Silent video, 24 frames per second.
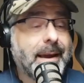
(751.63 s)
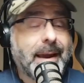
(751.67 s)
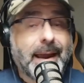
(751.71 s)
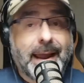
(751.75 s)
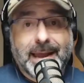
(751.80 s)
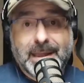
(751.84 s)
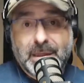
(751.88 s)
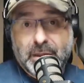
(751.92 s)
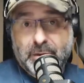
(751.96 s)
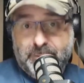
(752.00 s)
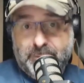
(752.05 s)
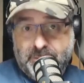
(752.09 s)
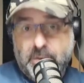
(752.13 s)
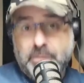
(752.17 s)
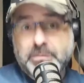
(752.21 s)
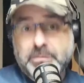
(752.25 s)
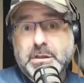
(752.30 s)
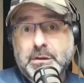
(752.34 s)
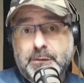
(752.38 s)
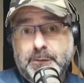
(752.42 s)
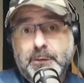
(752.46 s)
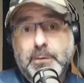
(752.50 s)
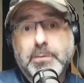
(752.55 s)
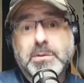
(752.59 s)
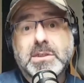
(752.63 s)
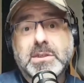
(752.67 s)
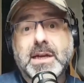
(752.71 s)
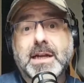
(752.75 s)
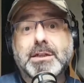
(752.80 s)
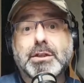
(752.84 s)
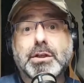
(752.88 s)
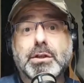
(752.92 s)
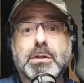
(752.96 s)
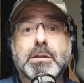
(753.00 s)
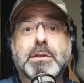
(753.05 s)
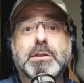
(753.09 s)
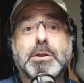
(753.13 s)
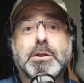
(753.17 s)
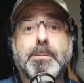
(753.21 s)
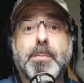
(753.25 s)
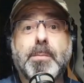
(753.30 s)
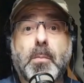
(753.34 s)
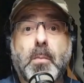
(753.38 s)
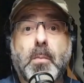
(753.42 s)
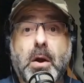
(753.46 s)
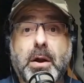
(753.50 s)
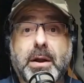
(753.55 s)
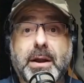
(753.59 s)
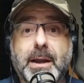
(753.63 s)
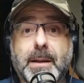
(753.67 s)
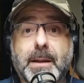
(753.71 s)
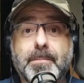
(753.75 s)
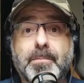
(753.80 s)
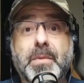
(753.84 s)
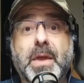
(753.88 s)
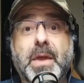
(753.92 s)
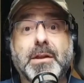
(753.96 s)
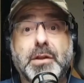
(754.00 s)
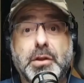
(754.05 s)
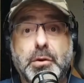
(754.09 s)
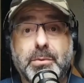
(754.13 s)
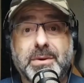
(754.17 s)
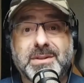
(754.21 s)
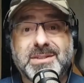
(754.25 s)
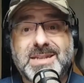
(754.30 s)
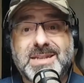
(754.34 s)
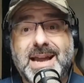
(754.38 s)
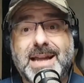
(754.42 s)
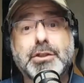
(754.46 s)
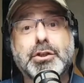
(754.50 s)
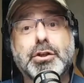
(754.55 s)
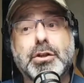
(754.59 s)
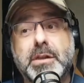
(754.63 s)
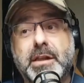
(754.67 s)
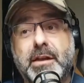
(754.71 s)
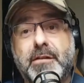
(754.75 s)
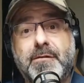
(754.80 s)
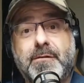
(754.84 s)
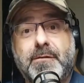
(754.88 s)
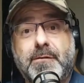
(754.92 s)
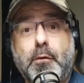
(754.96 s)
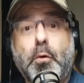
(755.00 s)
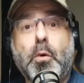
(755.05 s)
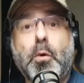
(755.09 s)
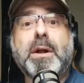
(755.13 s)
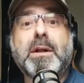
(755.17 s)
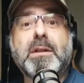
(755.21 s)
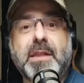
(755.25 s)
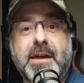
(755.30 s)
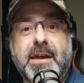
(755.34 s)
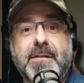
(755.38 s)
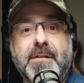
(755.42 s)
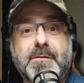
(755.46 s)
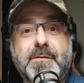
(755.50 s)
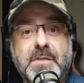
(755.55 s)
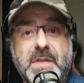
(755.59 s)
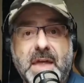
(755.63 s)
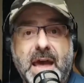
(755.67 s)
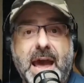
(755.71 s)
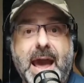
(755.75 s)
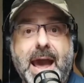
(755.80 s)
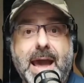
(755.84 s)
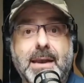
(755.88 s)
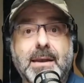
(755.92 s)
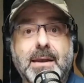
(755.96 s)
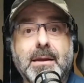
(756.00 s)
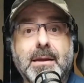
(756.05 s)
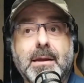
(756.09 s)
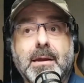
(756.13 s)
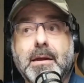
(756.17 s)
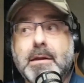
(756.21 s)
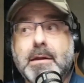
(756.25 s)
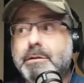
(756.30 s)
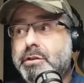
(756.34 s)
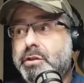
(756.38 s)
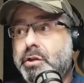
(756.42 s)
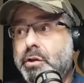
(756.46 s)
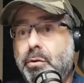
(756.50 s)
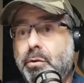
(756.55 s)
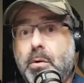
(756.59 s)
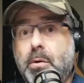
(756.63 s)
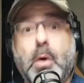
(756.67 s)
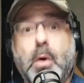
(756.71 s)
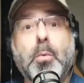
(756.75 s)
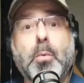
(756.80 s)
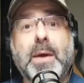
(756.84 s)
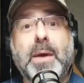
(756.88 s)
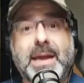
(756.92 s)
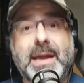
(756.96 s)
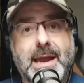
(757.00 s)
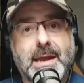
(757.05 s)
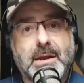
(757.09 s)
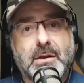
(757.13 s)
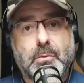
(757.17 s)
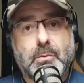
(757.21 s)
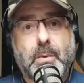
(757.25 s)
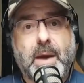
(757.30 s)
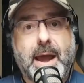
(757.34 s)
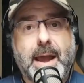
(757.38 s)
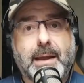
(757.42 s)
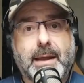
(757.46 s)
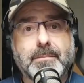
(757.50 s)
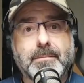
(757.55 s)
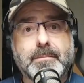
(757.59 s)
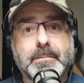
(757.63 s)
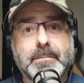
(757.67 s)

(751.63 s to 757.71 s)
in the frozen food section of the supermarket and you intentionally forklift that to a weekend away